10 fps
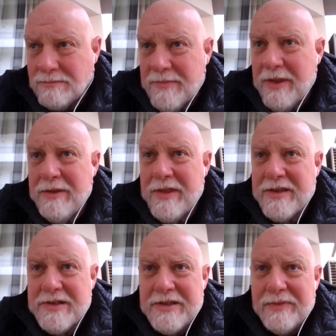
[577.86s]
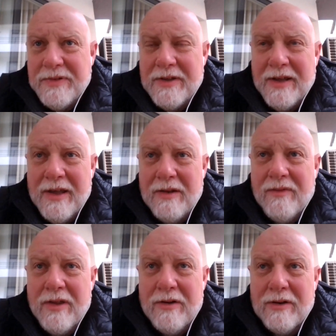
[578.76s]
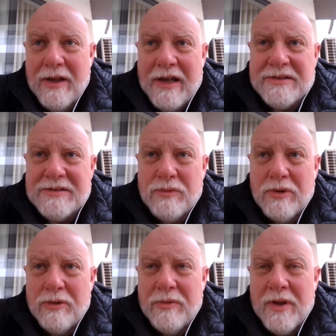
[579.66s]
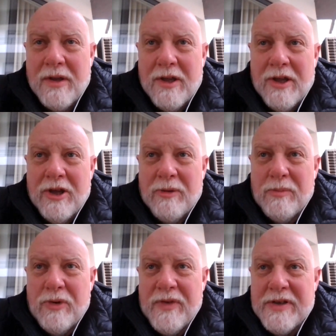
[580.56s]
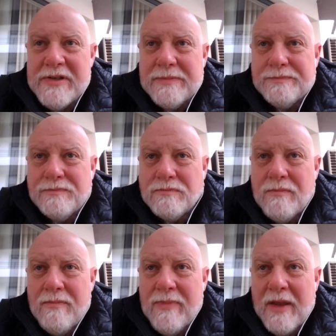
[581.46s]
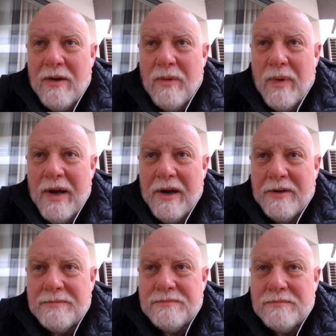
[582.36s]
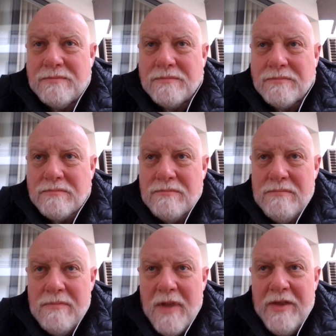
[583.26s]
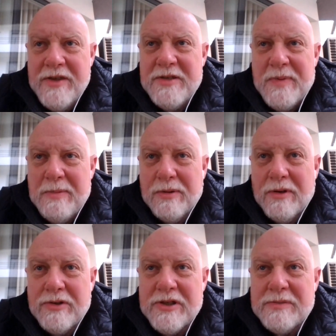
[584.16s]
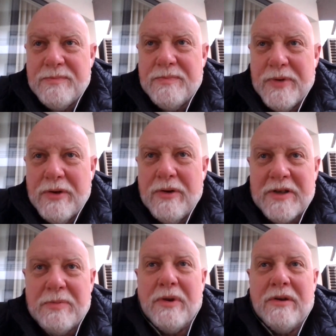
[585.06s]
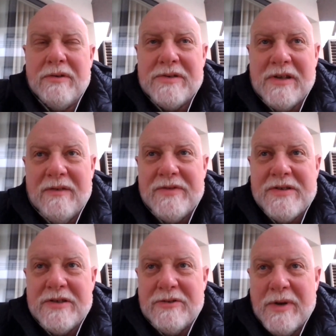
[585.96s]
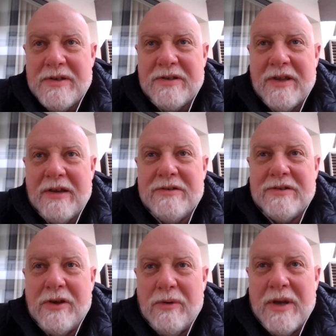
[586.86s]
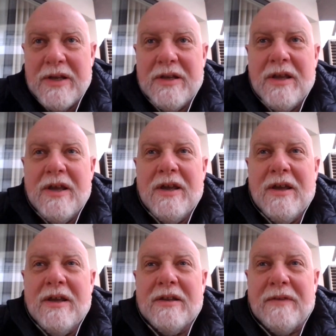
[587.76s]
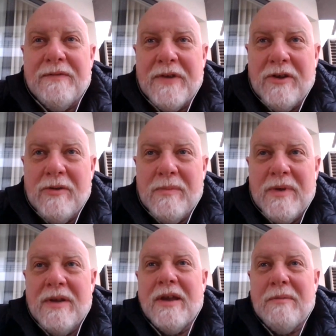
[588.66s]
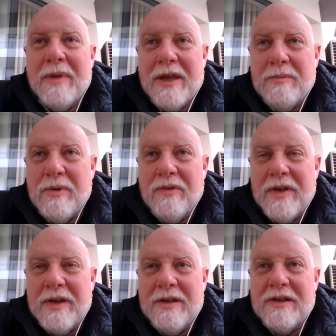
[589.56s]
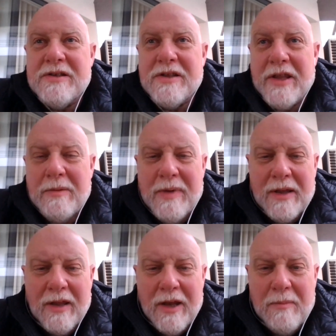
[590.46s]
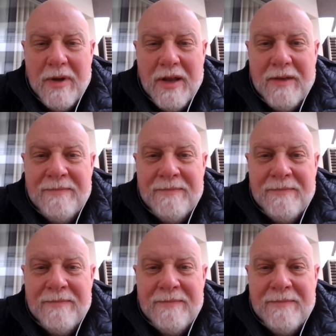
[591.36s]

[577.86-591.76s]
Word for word: Another thing that's different than kind of other Lost World movies, where these people are just pure exploiters of the situation. They are just going to film and make a movie so they can make a lot of money.